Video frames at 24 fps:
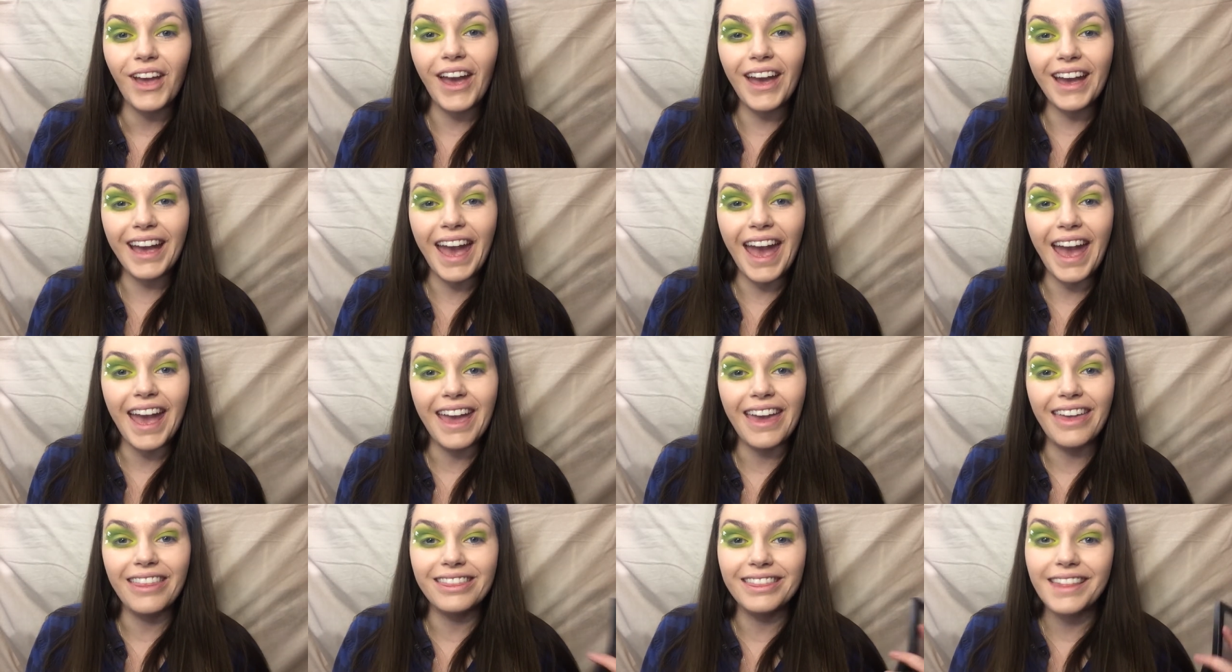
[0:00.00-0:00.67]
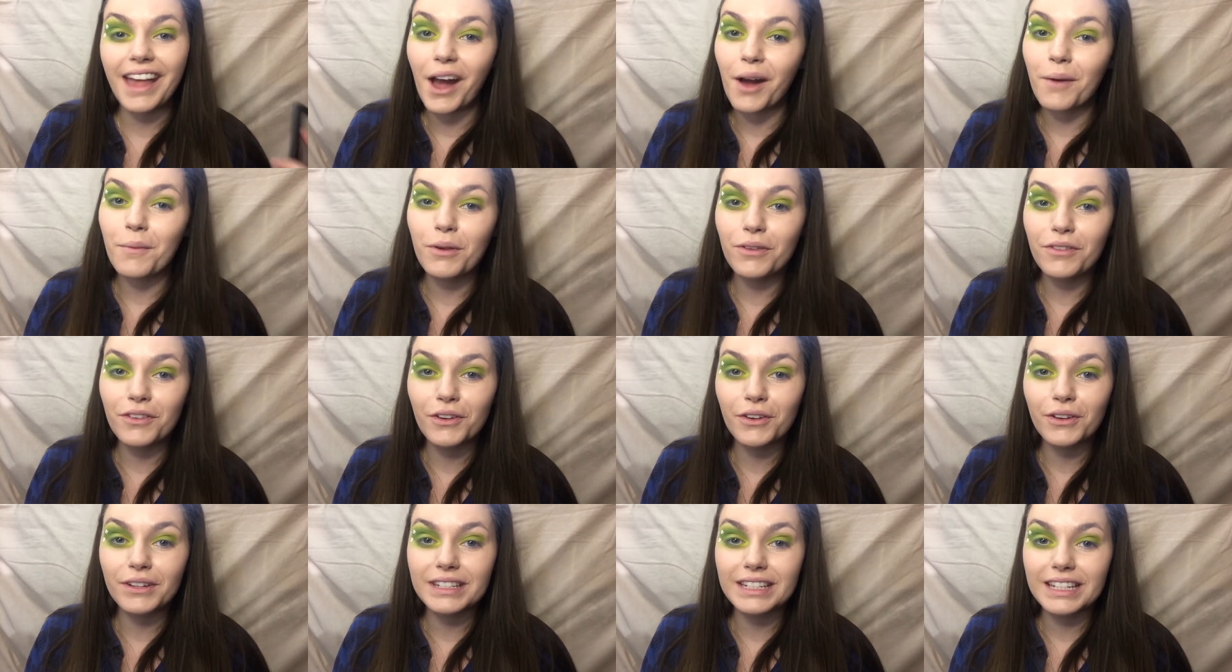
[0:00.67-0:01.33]
Okay, now
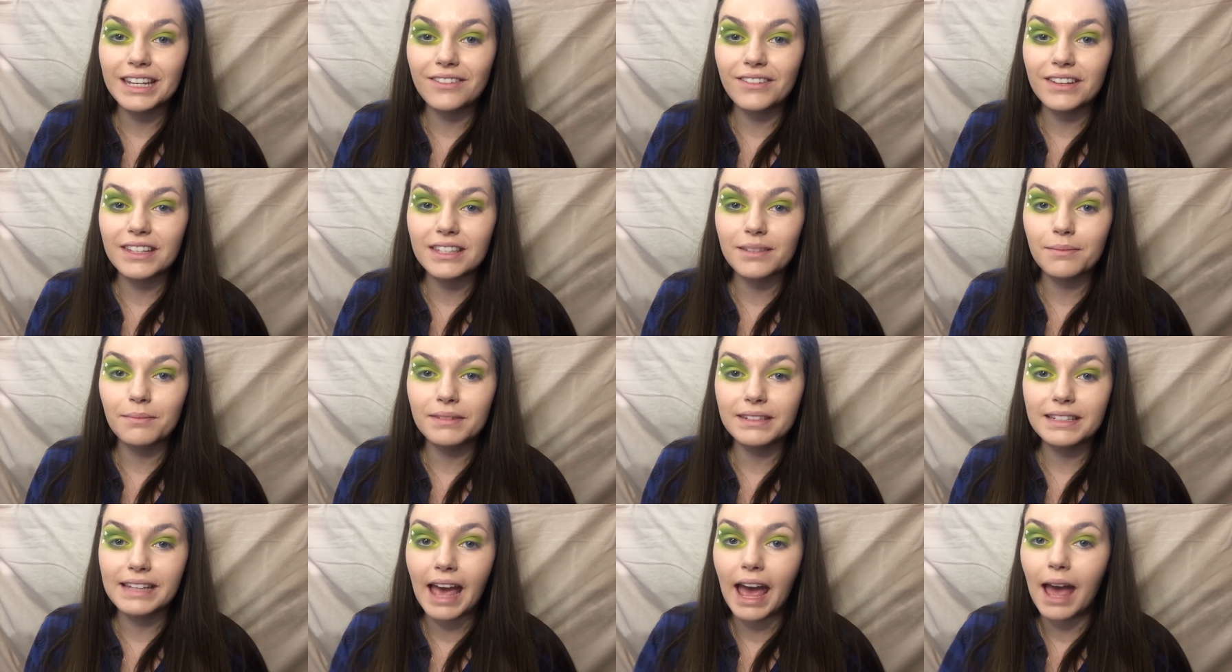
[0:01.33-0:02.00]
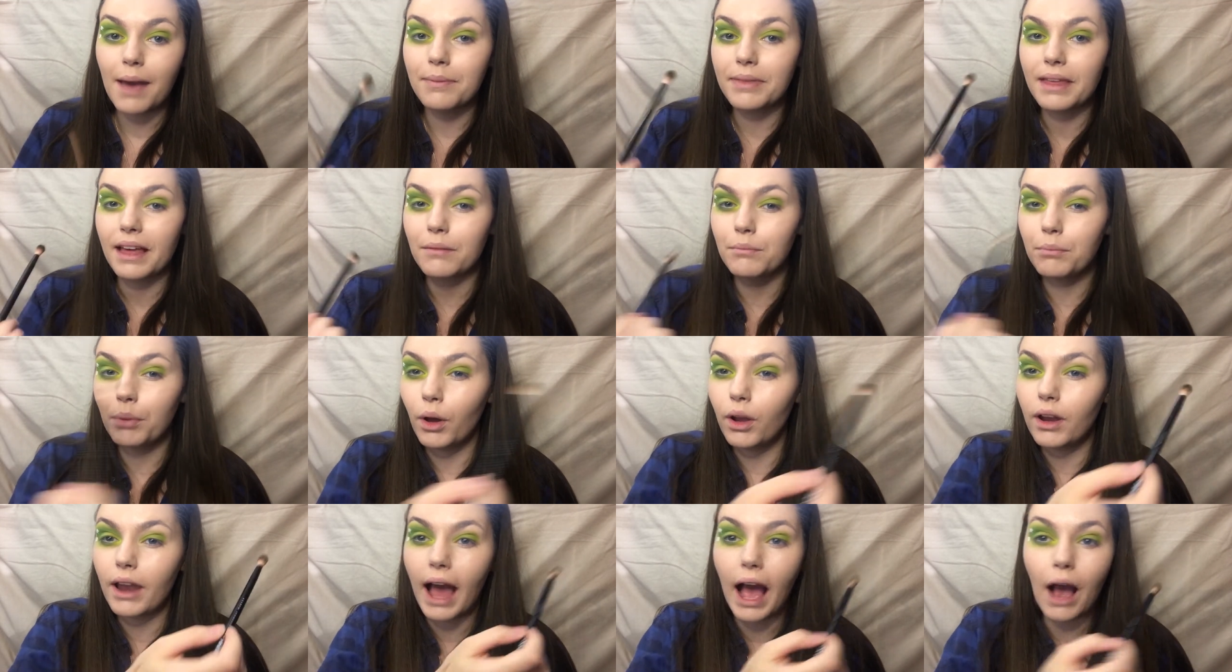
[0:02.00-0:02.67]
moving on to give it some depth and
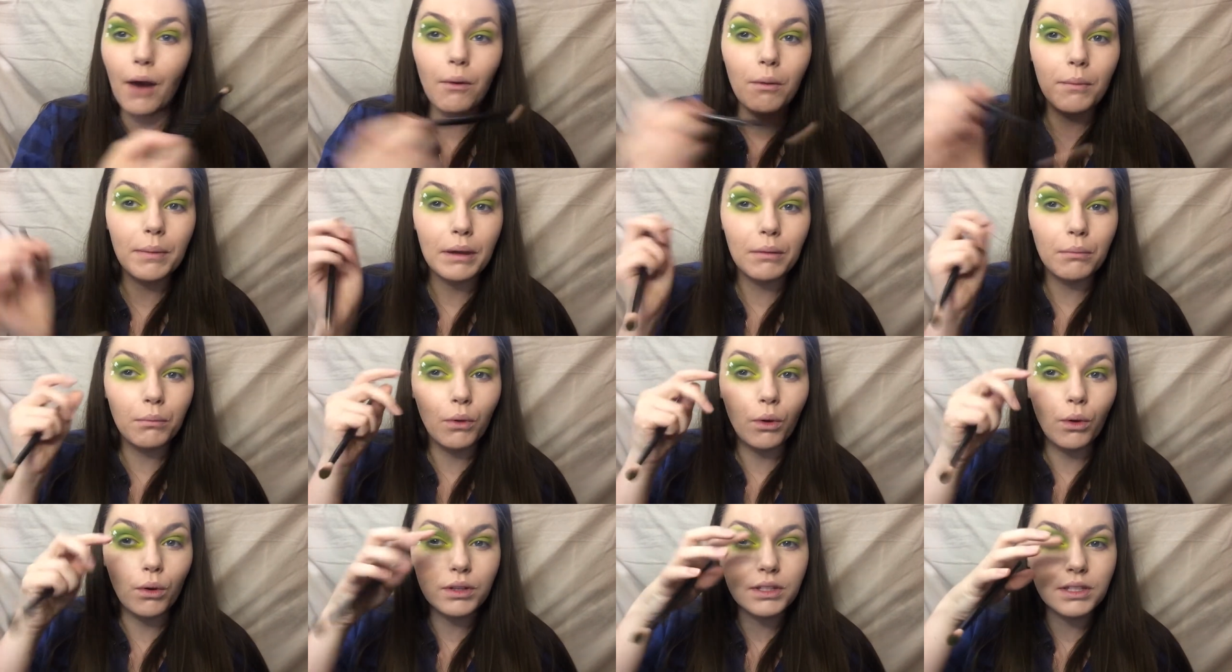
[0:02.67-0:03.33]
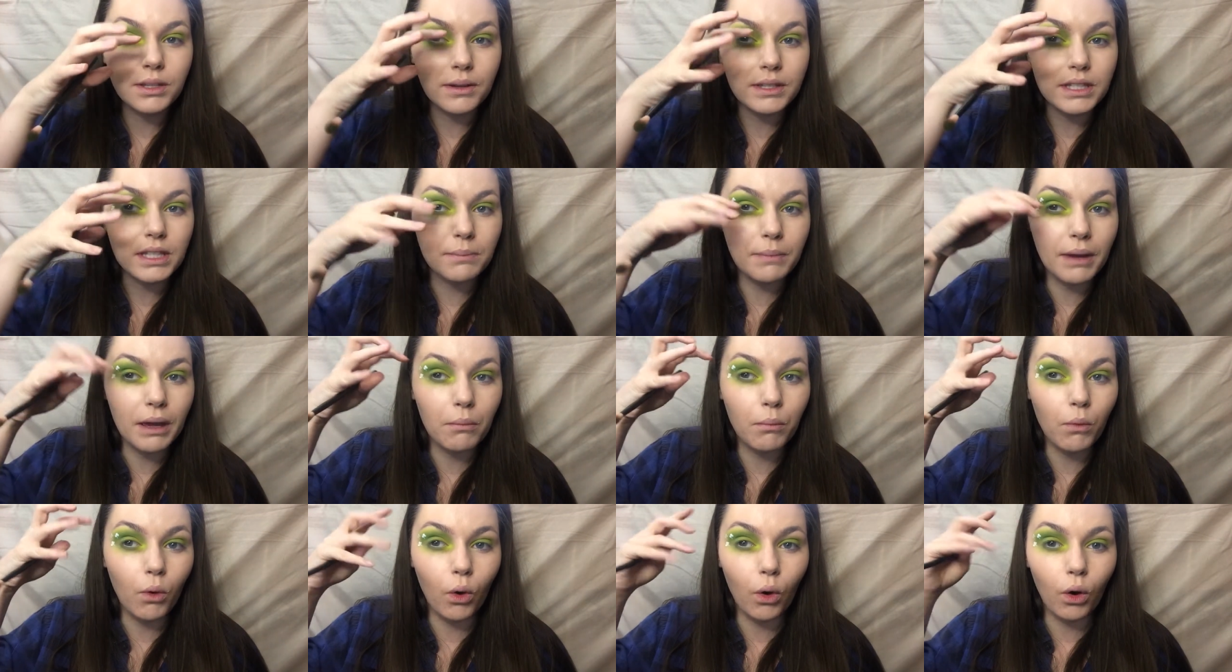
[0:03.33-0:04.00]
pull it out a bit more so it's a
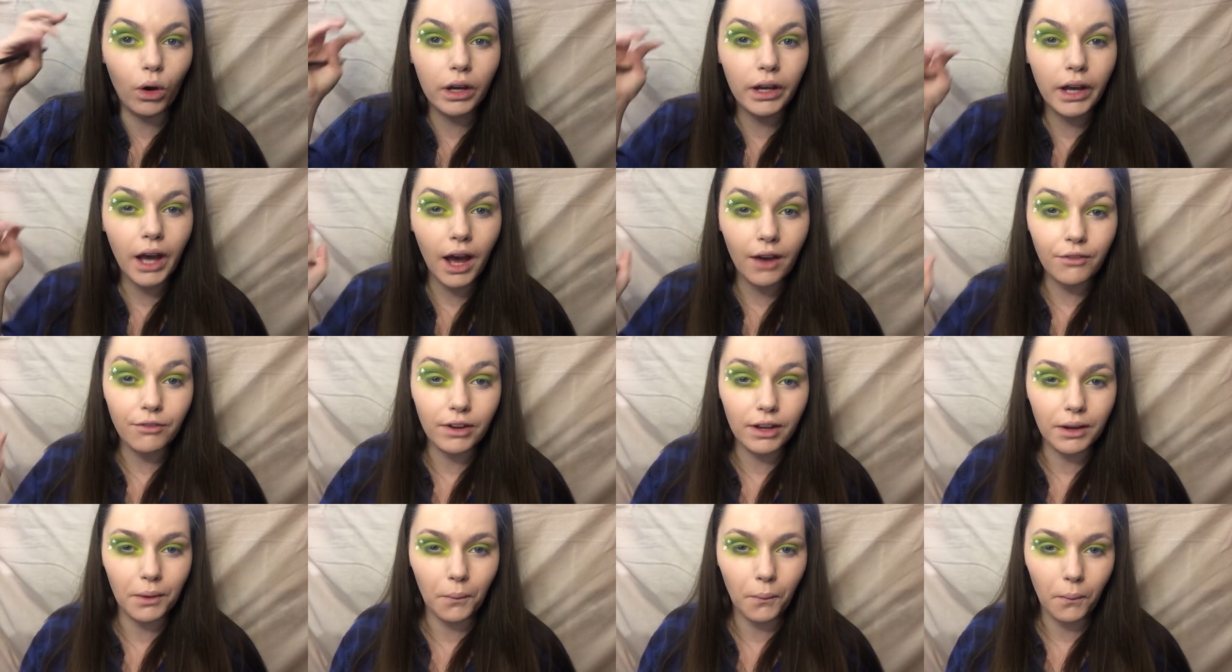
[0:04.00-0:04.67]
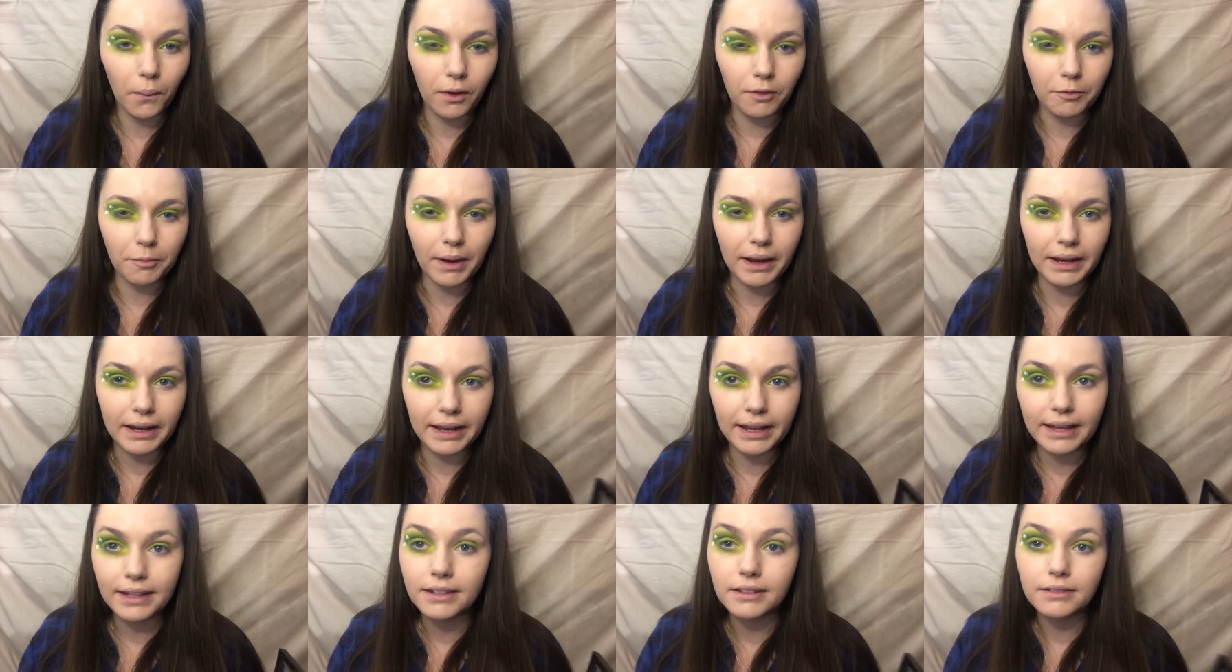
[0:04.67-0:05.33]
bit more covering all of my
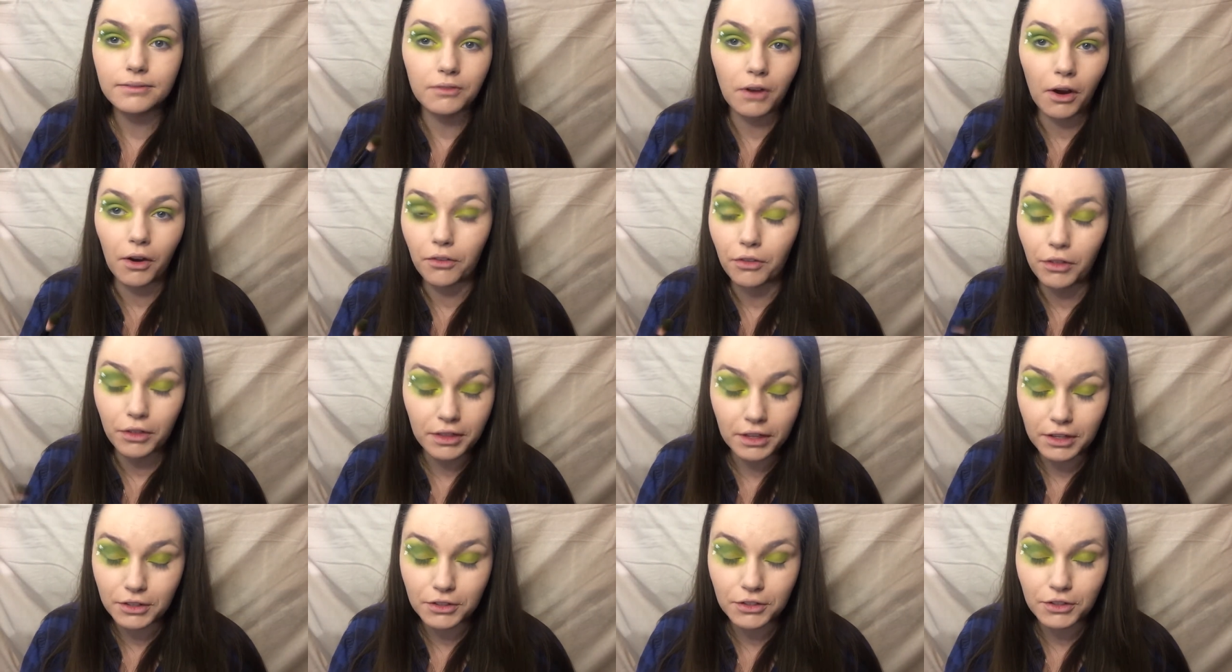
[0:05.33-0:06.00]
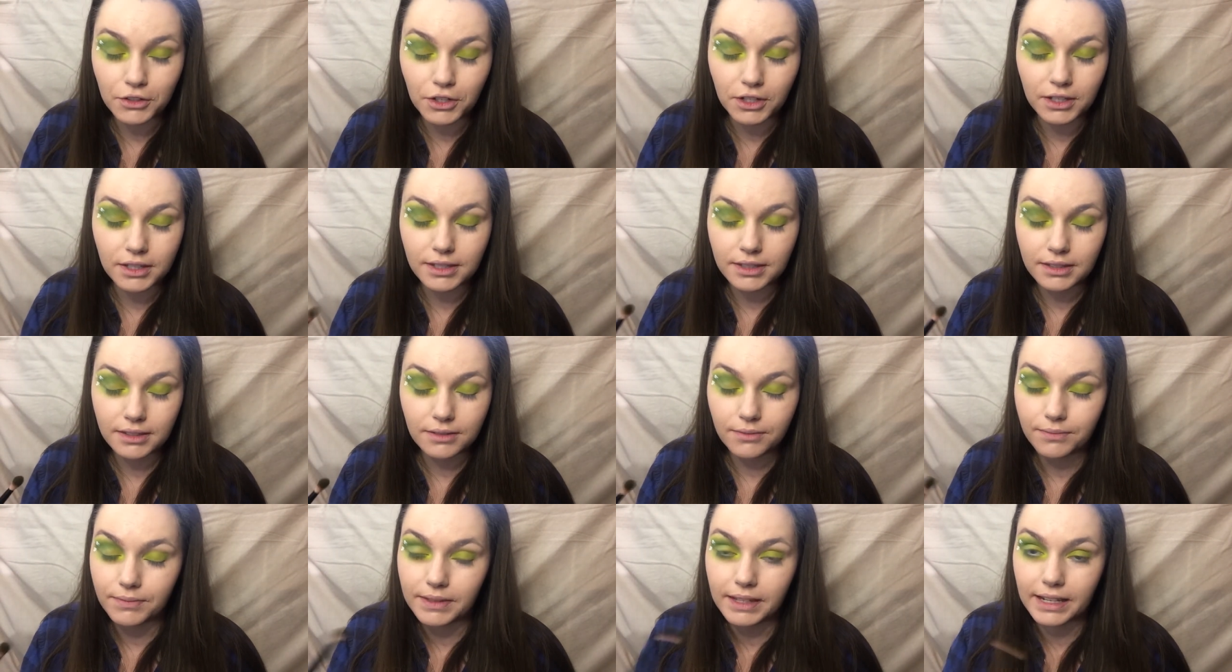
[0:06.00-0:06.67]
lid rather than just
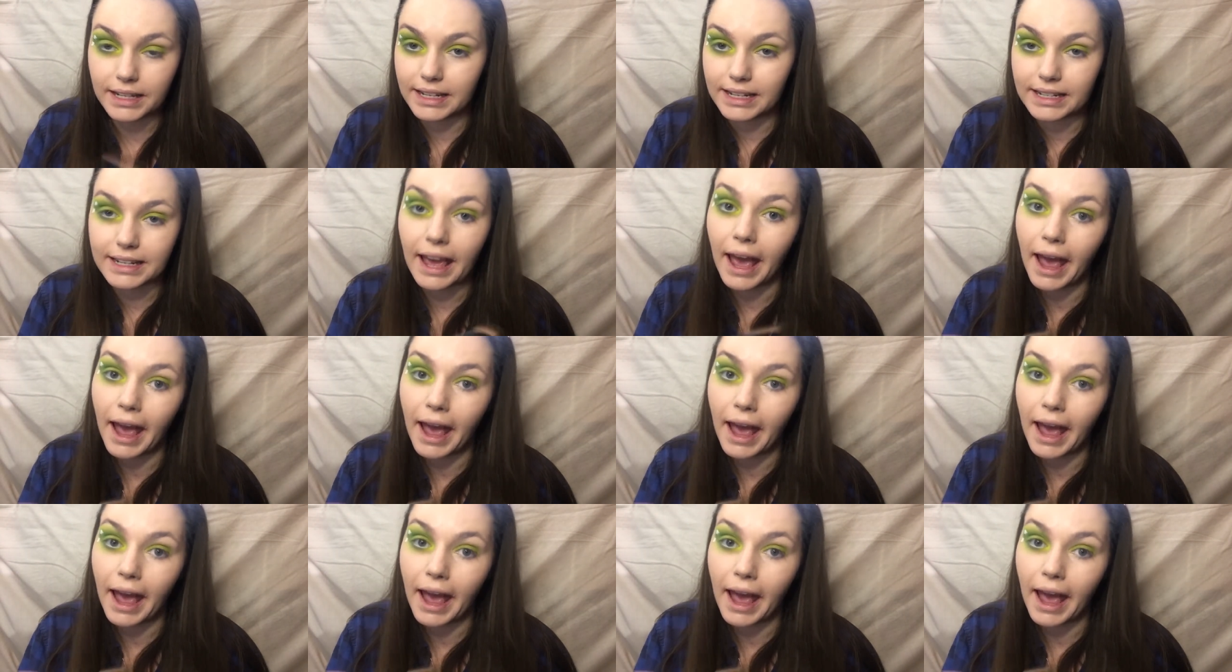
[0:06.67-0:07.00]
the lid